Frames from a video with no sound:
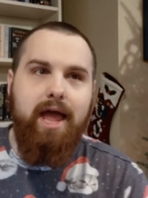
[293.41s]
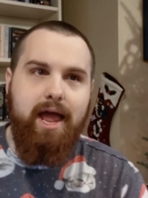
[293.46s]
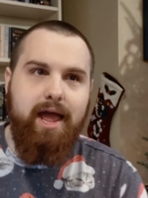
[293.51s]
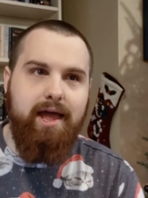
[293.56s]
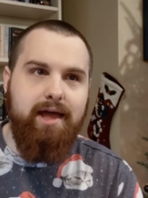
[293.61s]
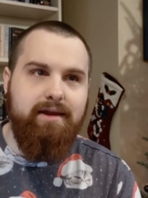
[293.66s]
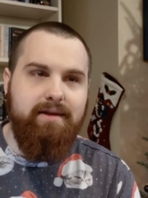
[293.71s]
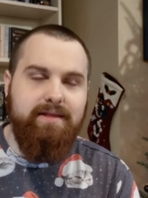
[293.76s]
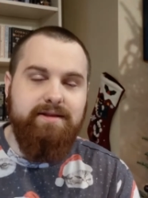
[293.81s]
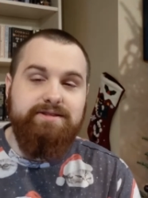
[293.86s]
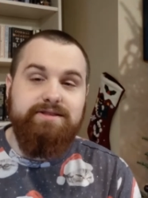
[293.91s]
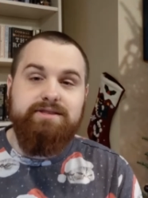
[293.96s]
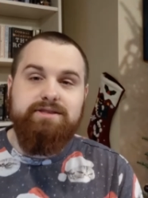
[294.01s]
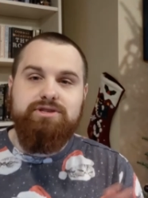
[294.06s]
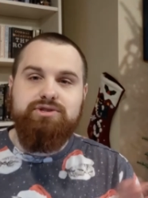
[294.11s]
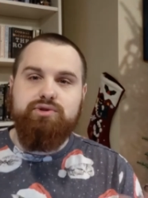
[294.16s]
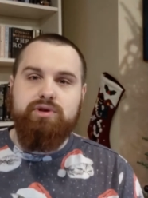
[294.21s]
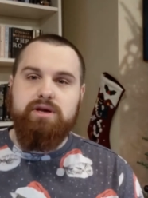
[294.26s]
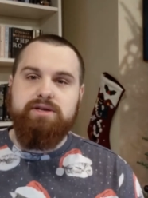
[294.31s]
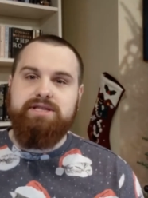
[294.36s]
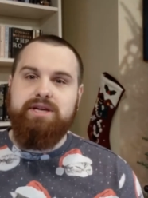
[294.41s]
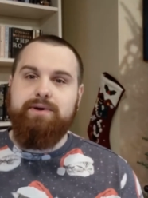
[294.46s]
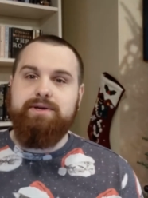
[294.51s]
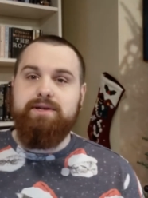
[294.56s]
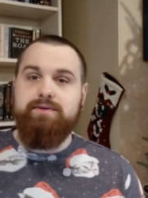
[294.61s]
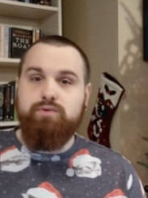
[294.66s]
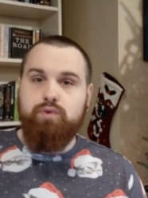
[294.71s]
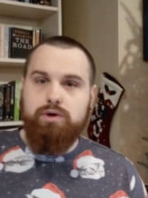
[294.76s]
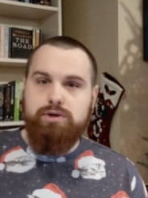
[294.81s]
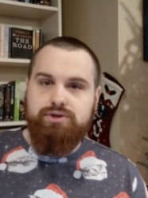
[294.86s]
And this is a
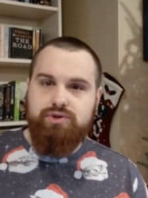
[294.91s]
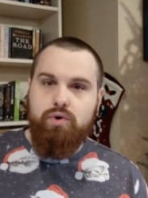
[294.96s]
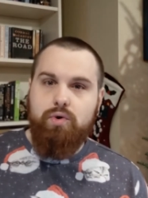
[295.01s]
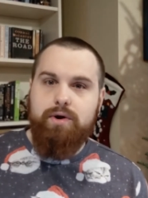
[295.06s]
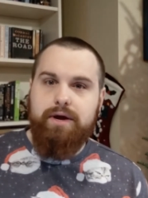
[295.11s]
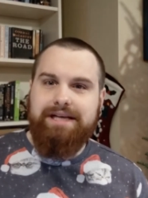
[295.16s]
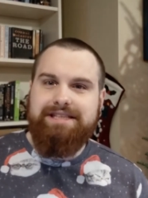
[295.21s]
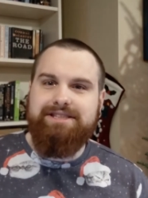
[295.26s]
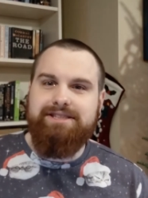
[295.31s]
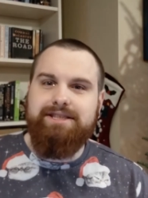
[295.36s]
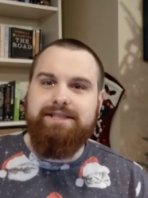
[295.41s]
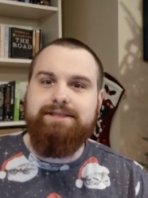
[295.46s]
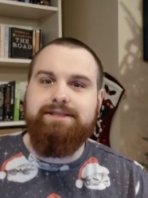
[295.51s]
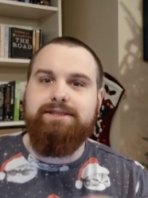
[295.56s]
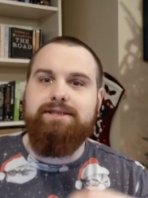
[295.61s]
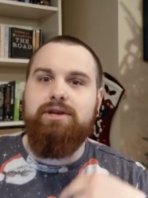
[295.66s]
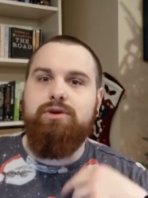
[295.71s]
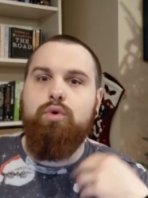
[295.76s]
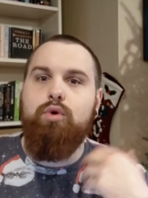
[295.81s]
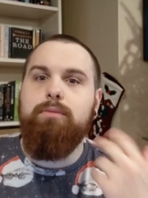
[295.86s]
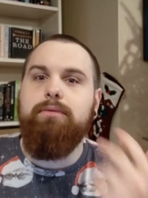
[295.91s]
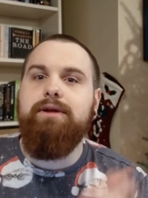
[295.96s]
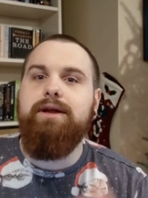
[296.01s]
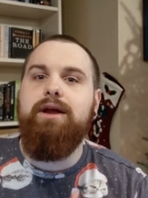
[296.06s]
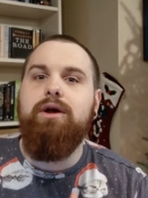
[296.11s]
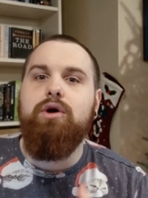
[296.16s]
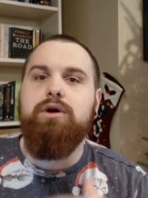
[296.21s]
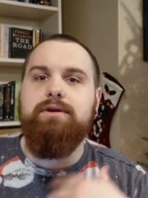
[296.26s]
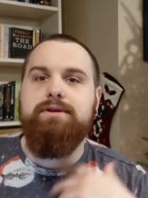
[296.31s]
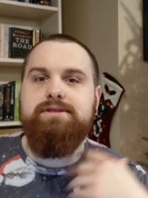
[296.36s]
series of short stories.
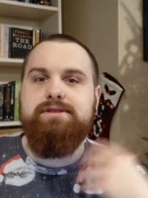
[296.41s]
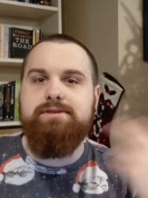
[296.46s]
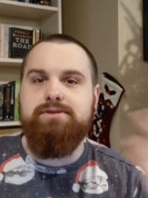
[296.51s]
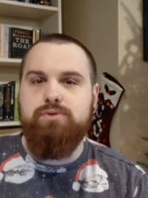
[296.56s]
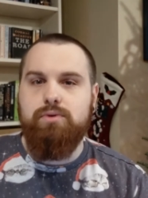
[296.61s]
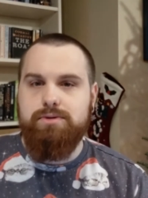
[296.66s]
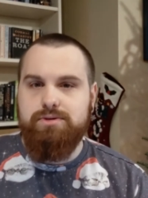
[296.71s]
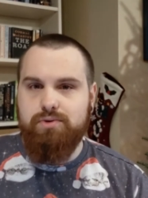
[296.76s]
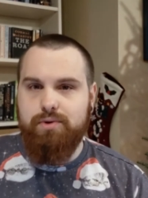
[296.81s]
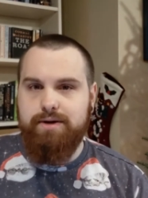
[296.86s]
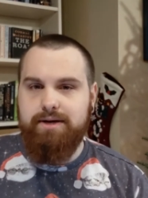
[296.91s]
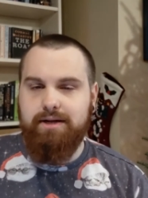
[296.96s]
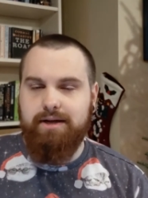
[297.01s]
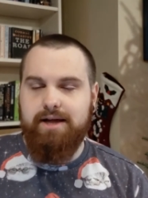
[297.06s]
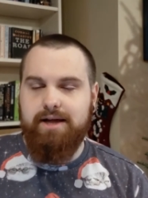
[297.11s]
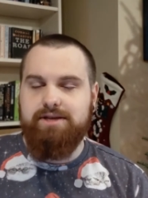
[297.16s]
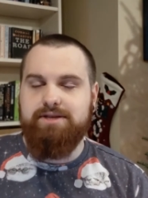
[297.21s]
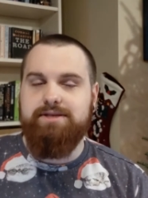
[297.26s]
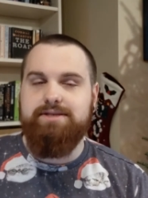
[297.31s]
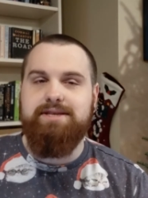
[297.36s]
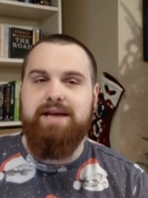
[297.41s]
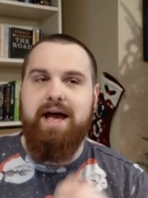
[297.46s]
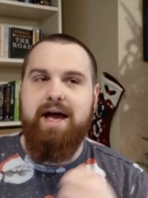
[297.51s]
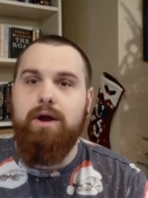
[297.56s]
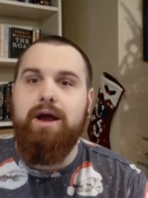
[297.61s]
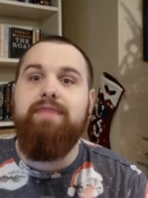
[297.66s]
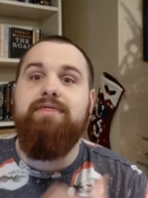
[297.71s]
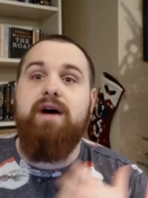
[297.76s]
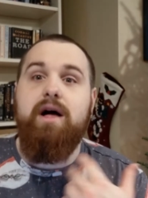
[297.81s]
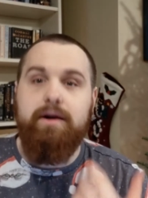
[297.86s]
Normally her short story collections,
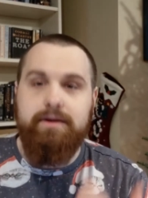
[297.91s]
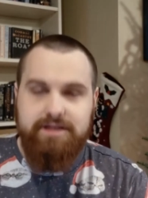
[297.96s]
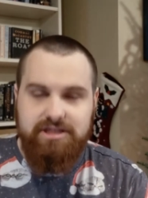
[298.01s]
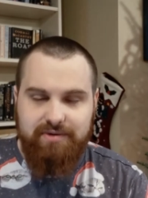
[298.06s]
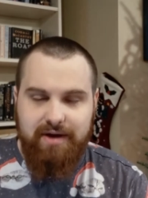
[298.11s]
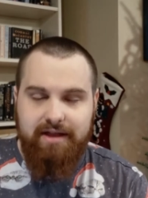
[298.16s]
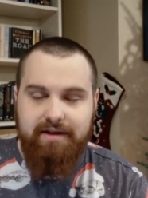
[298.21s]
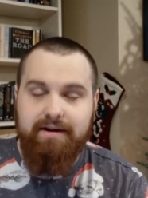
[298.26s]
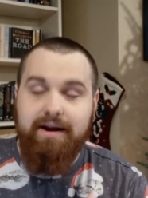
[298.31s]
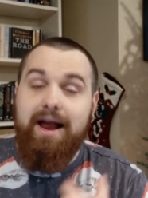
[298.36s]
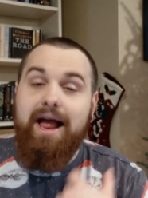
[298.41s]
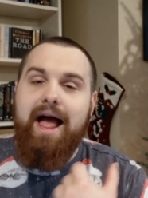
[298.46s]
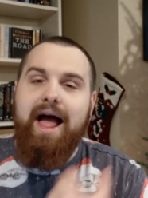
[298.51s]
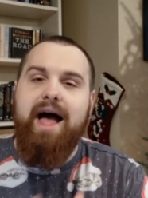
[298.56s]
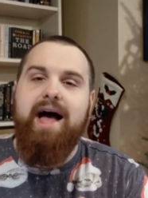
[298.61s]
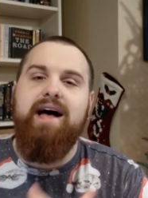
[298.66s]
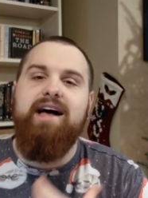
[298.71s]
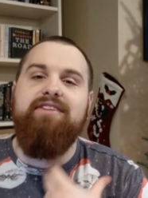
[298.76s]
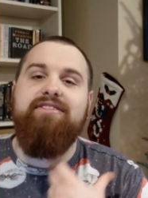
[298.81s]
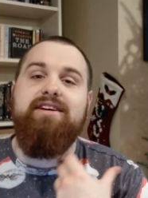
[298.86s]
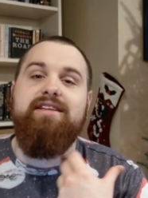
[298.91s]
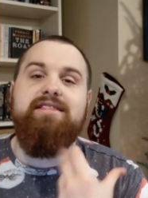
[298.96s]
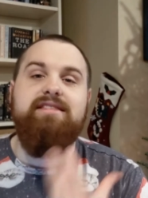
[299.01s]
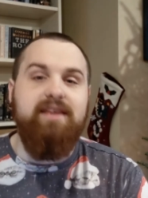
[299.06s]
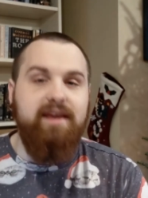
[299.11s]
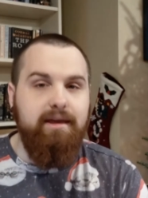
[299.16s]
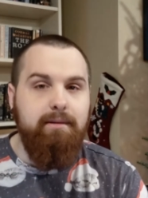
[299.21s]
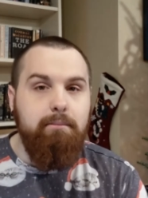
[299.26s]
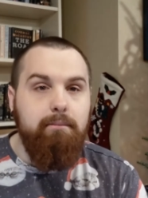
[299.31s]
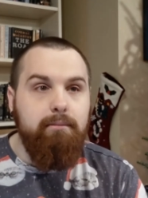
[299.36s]
or anthologies rather, have a
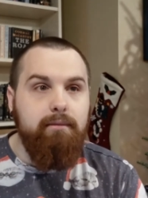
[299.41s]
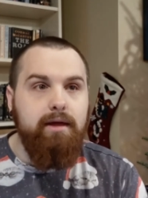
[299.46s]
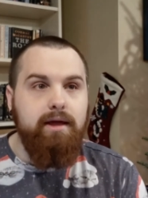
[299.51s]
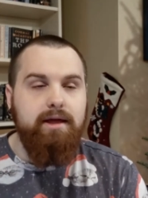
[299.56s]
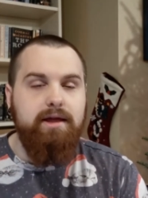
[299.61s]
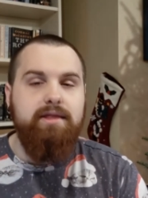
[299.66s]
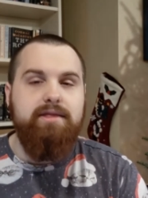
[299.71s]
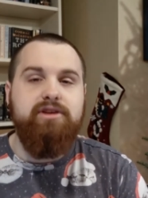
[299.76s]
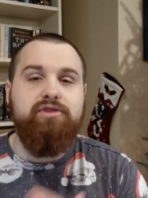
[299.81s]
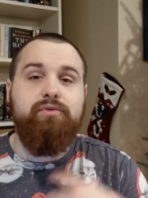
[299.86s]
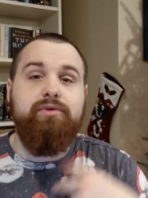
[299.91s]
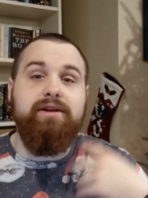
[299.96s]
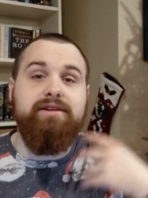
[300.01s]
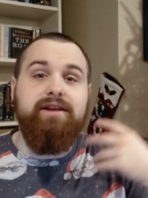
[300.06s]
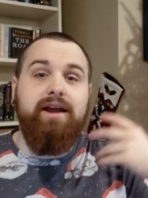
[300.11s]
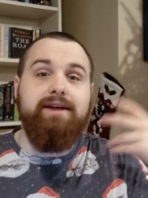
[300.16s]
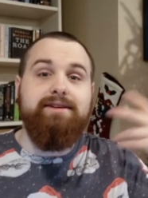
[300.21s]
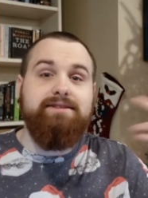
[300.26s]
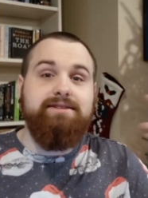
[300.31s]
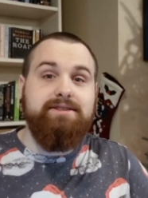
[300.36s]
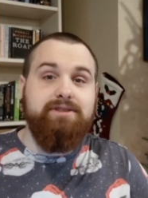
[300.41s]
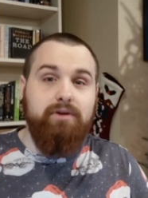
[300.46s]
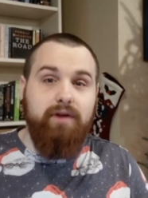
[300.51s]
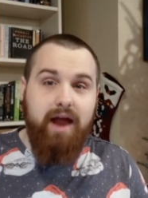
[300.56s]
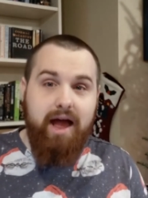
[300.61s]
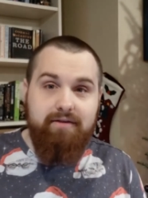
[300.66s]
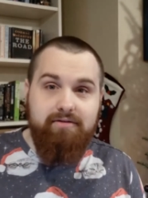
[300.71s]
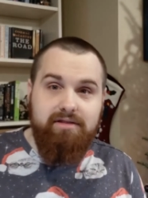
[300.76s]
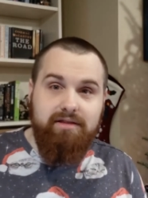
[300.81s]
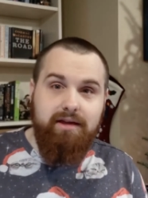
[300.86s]
theme. This one does not
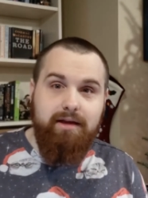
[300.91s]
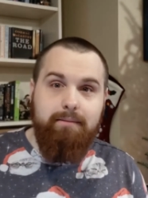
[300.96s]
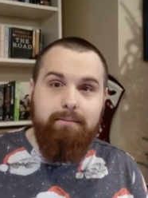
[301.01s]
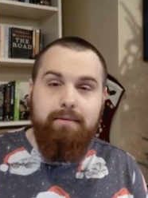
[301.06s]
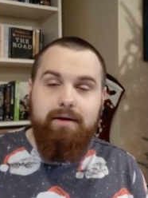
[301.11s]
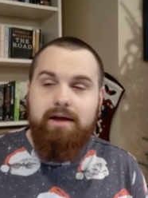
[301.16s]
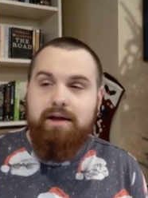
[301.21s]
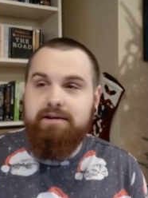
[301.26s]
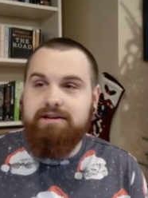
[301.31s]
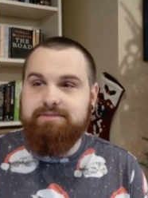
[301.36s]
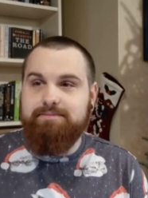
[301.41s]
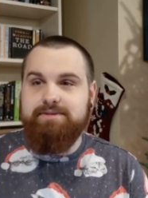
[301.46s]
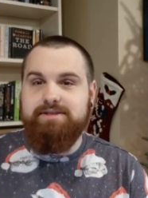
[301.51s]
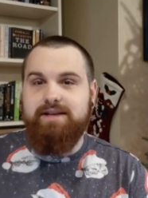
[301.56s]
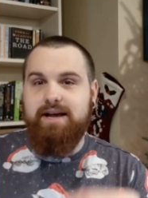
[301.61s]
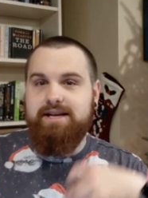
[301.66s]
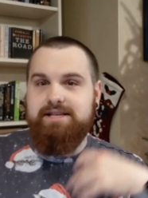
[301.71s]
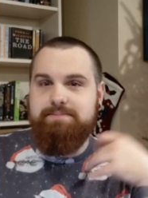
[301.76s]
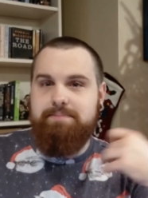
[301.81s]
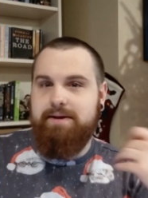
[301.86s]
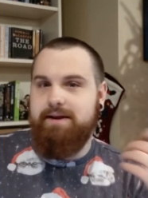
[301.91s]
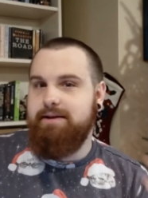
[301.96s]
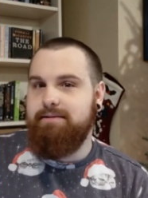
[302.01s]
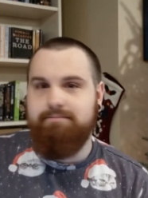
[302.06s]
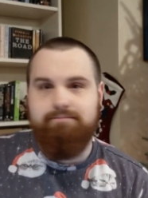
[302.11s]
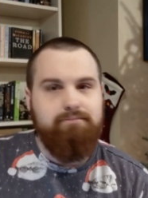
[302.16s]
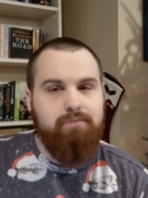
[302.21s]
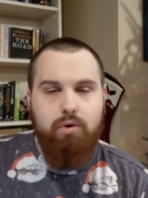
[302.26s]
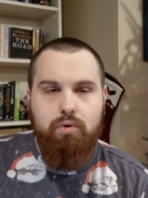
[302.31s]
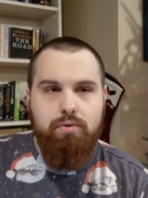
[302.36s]
necessarily have a theme, just besides
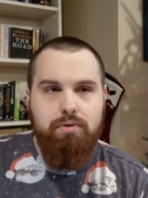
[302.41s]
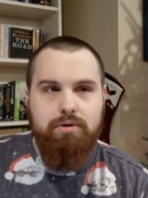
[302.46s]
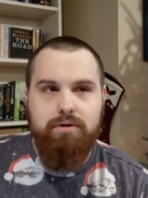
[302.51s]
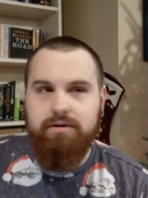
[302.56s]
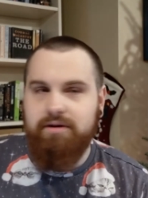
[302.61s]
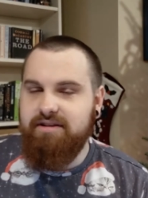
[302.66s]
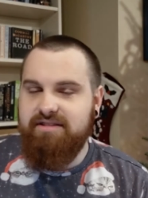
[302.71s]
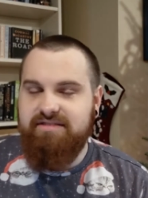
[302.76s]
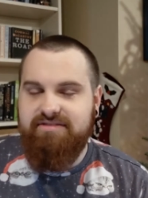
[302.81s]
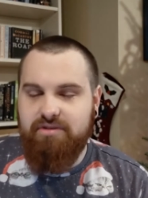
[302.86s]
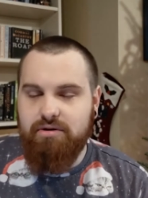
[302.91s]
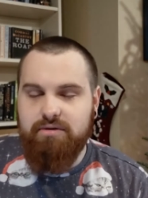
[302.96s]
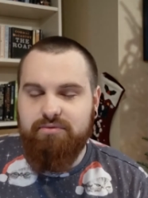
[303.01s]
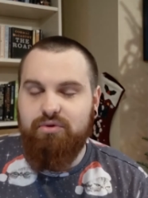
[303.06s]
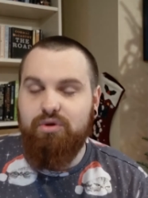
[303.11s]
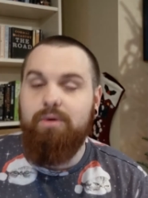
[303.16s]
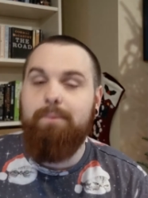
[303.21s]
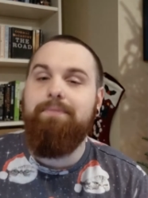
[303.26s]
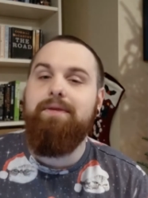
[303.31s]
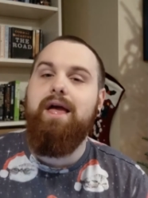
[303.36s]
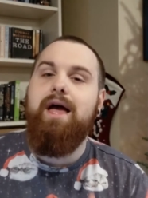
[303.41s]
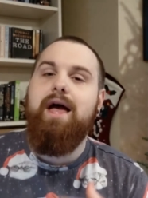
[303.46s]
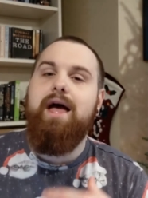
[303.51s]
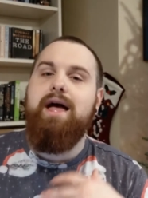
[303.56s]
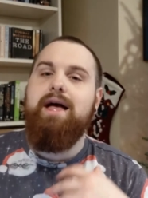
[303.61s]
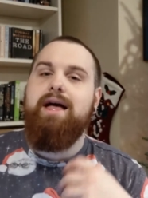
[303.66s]
being horror and fearful.